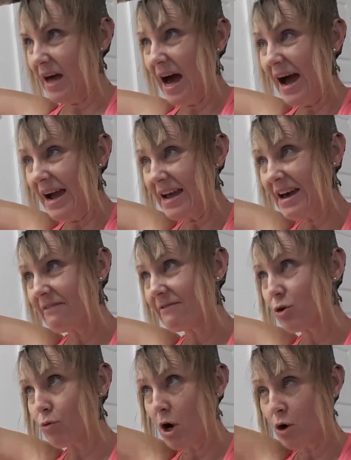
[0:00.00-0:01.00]
have
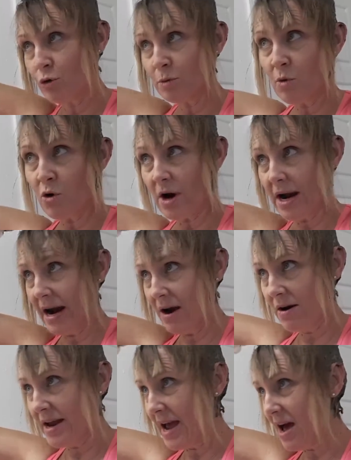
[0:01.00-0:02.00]
grown more
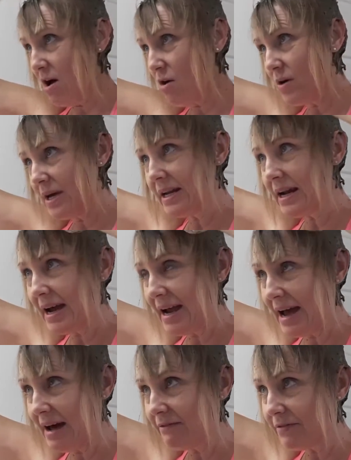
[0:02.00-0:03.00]
hair now, and
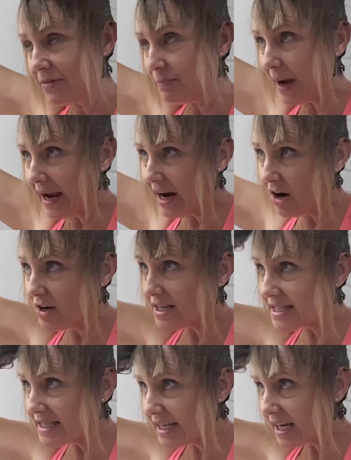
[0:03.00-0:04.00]
my hair
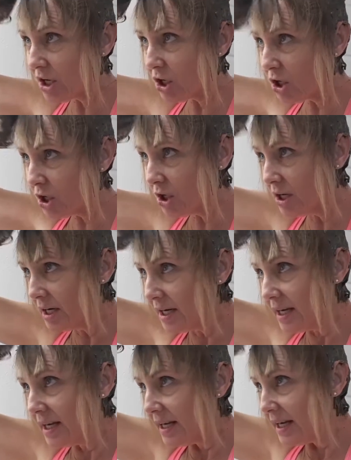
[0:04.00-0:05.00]
is thicker,
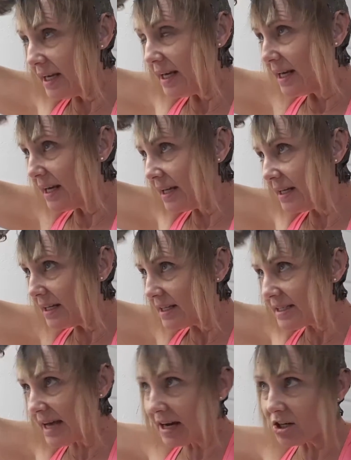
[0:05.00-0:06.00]
and
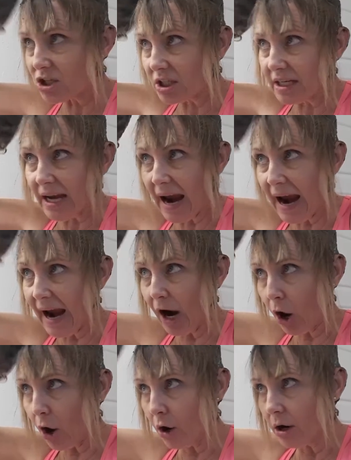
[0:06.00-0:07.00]
it's actually
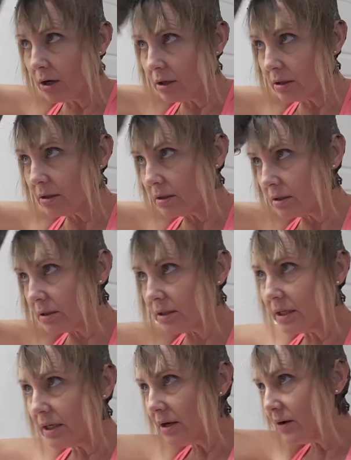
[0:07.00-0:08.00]
hair.
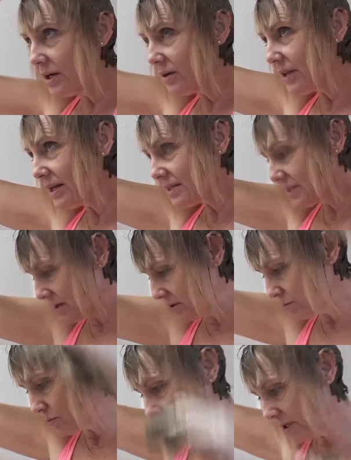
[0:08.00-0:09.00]
You know, I know that
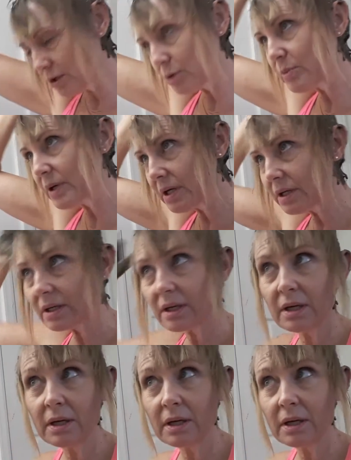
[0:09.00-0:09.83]
sounds weird, but